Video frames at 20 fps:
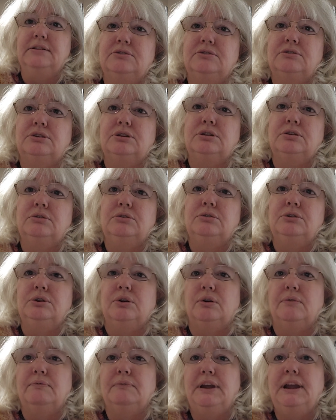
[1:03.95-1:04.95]
to
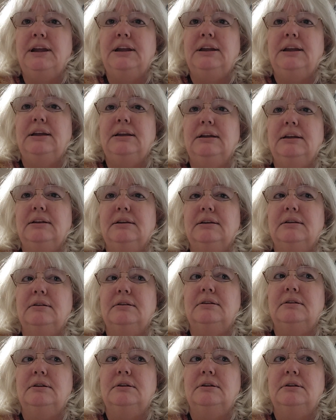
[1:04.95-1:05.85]
your making